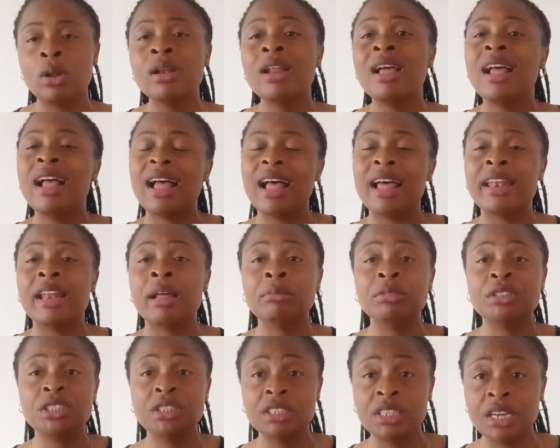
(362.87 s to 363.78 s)
and
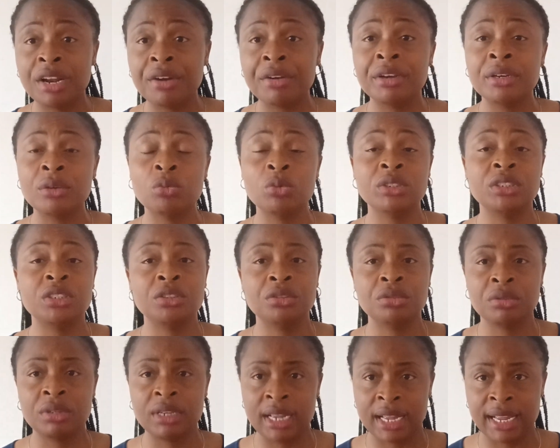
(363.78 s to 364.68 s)
I'm sharing with
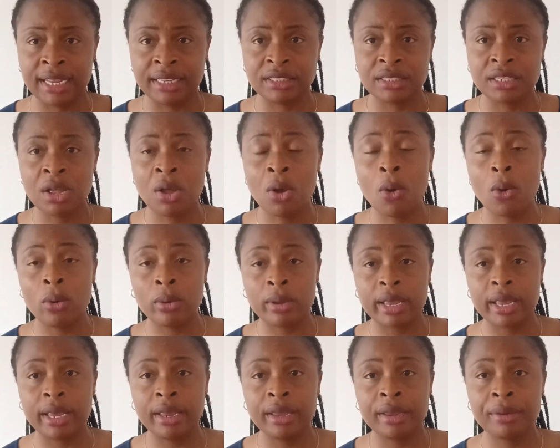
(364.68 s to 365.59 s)
you guys,
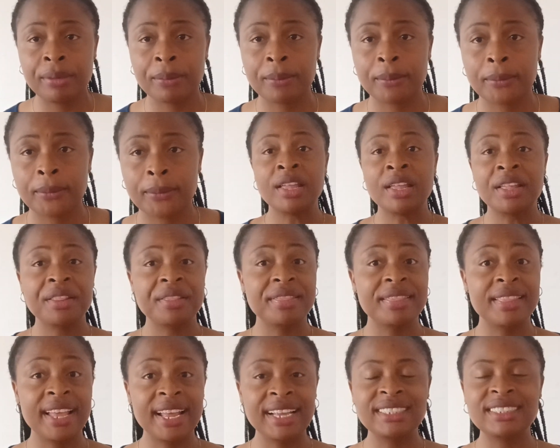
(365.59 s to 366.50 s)
okay?
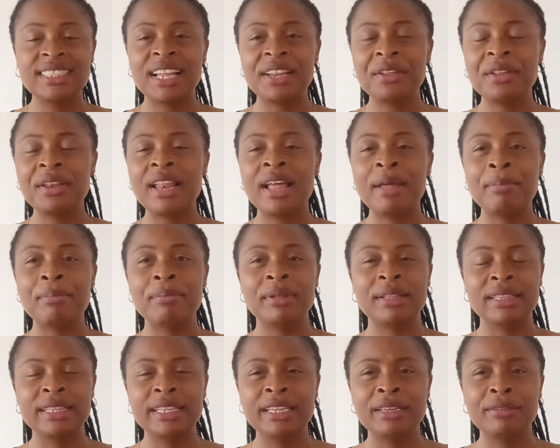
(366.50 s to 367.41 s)
There is another
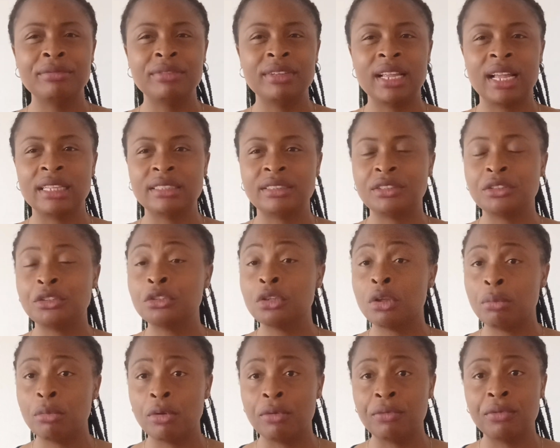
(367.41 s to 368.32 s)
belief that
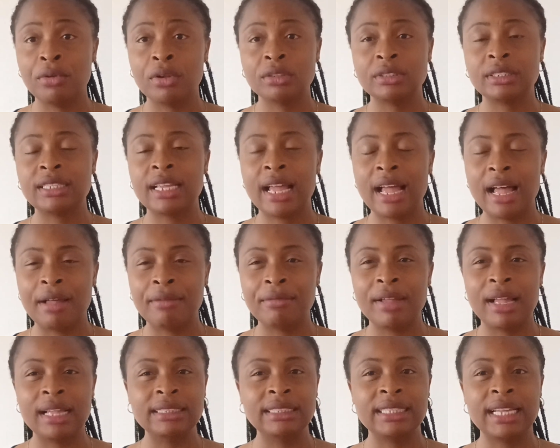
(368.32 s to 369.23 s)
some of us
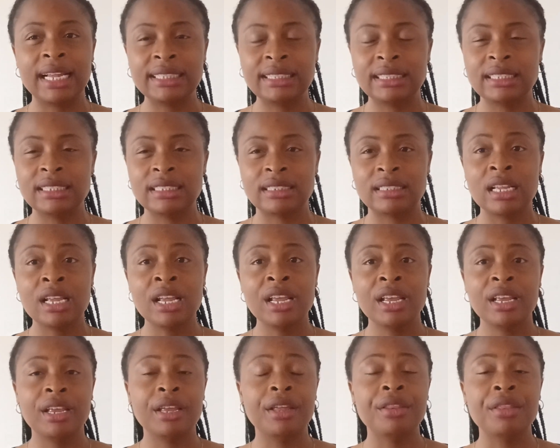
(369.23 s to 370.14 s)
have, and that is
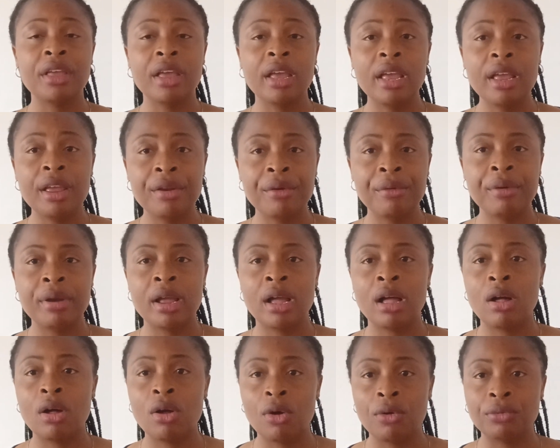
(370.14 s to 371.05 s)
in the
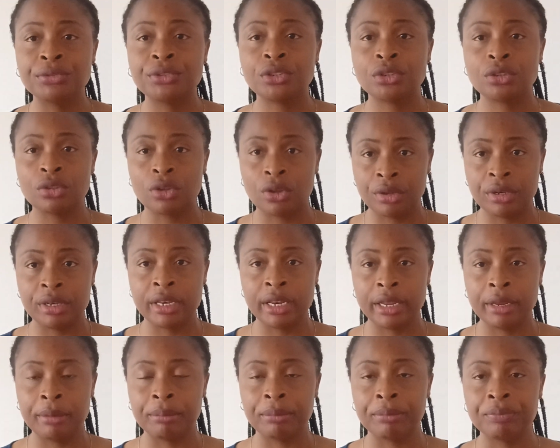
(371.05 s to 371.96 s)
area of
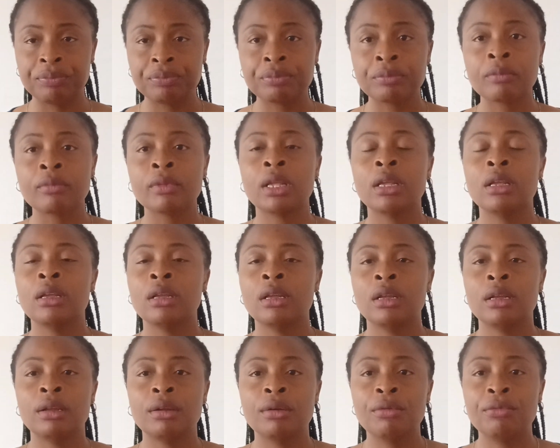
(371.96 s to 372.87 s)
surname.
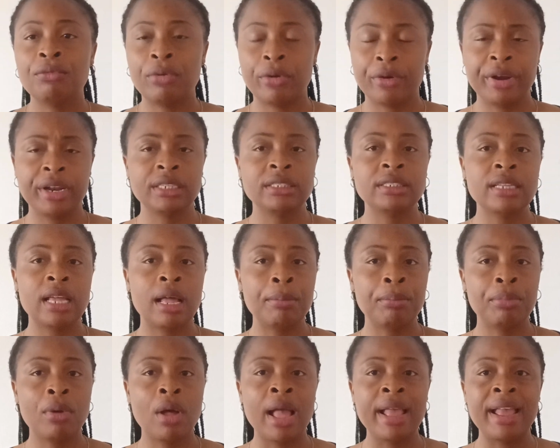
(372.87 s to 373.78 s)
For
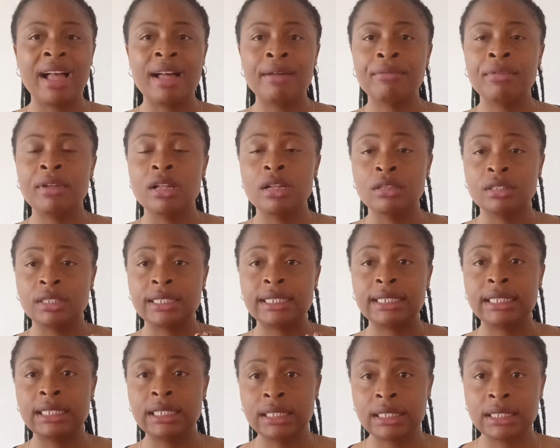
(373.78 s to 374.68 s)
example, I have a
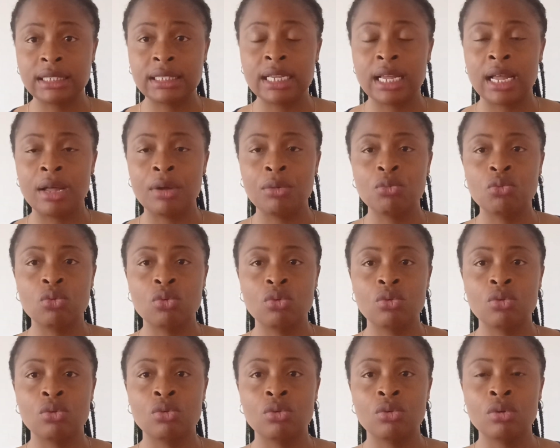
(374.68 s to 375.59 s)
sister
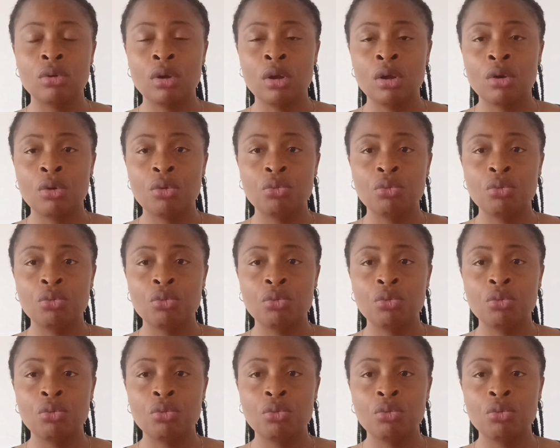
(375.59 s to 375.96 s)
who